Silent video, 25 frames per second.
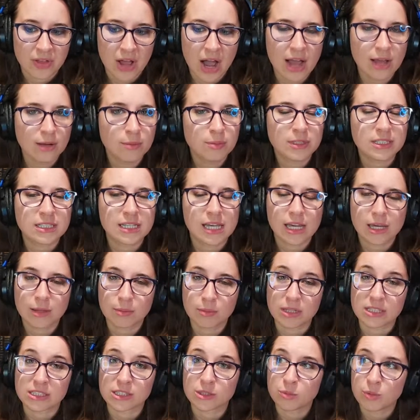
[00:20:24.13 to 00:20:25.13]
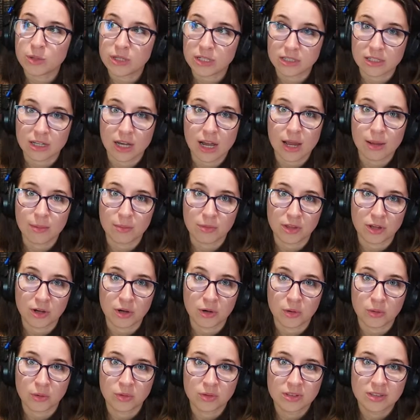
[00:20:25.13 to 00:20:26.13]
I'd be taking my sweet time
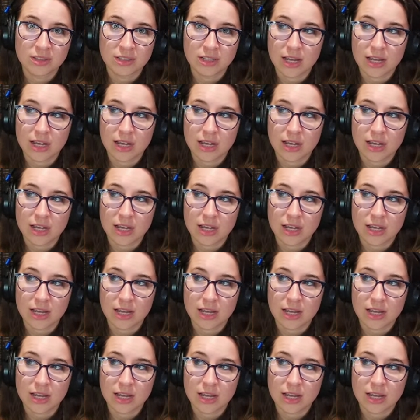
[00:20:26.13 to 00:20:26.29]
though.